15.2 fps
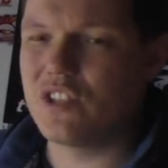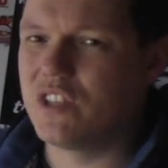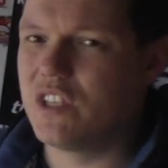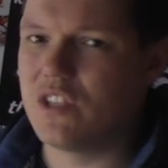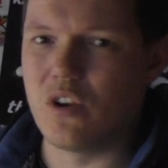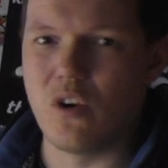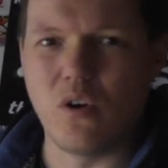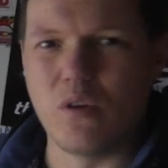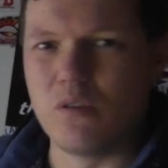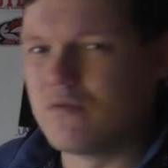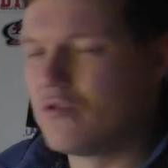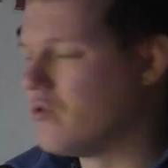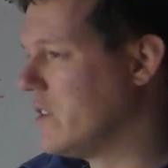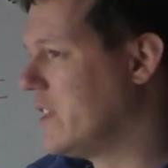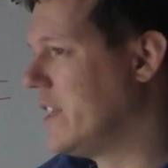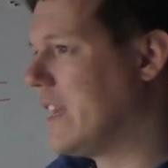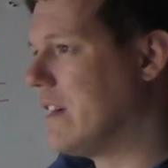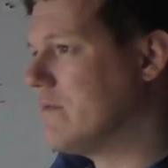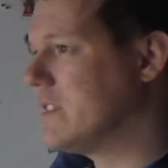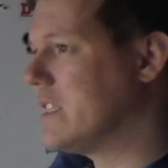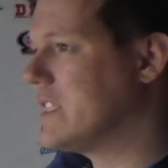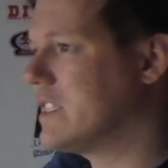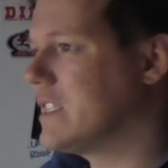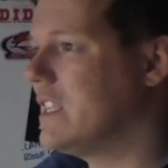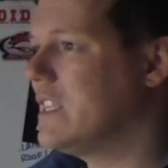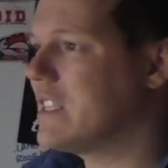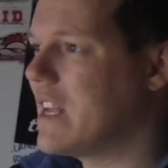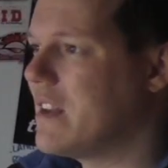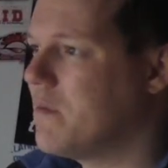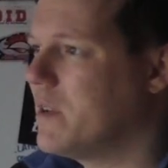just, this whole drilling out discs,
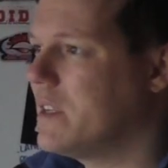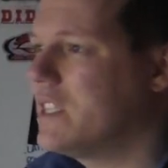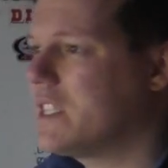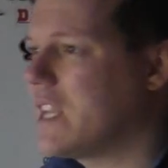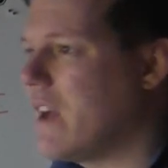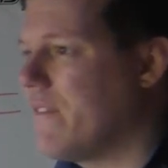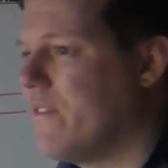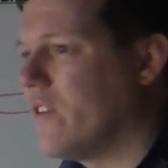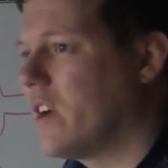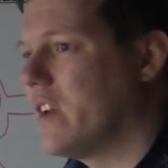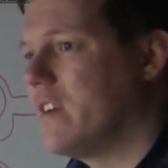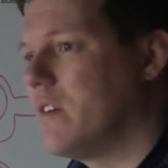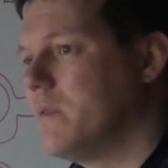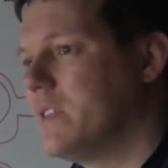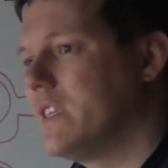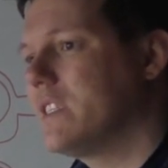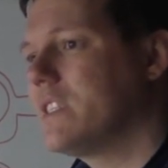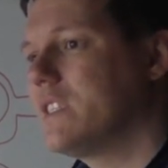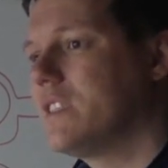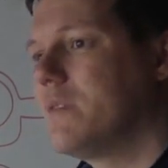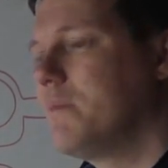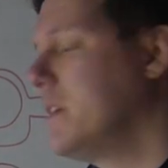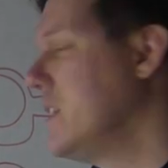it's anywhere you start fucking around with discs, to